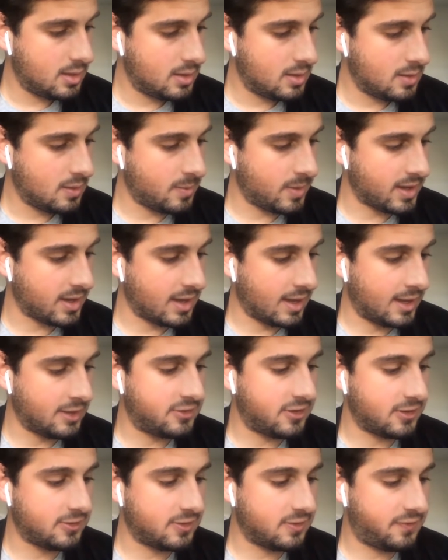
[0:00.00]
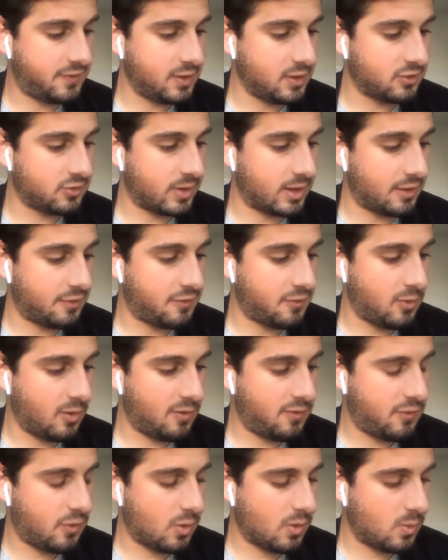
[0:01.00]
Oh my God, Justin Fields ran a
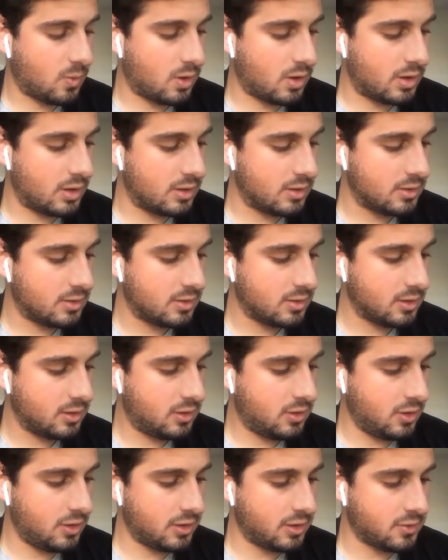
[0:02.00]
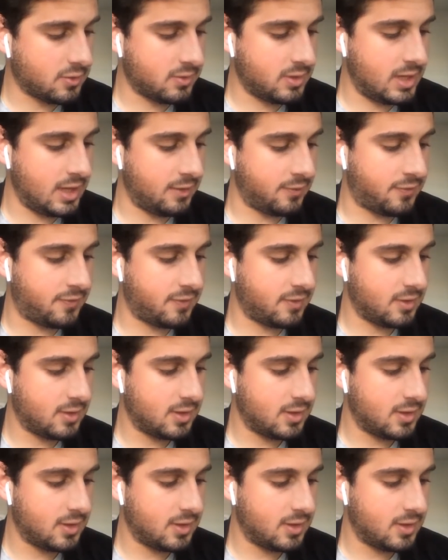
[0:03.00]
4.41. Good grief.